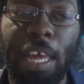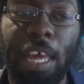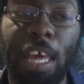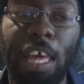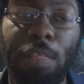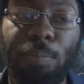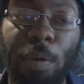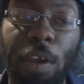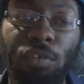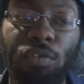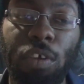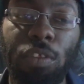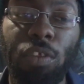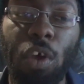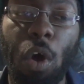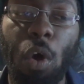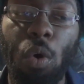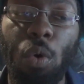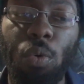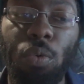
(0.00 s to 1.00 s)
especially
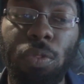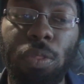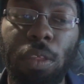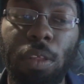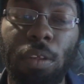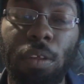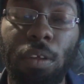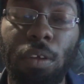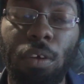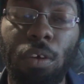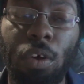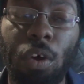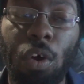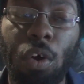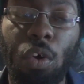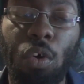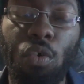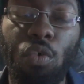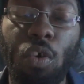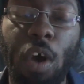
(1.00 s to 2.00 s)
those
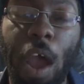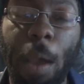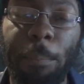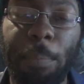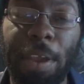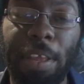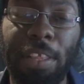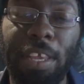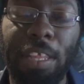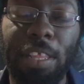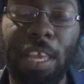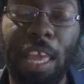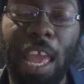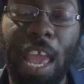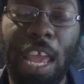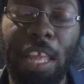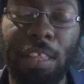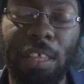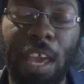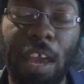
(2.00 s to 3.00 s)
who have been in
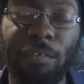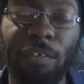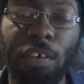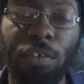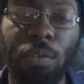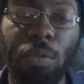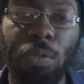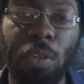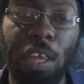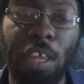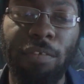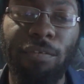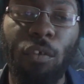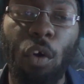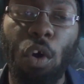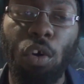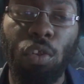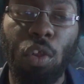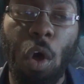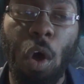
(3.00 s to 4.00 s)
the convention scene
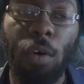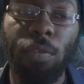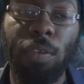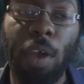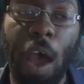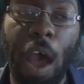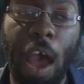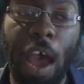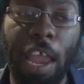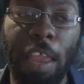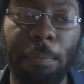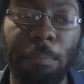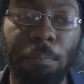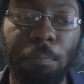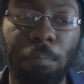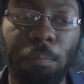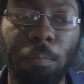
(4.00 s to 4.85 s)
for a long time.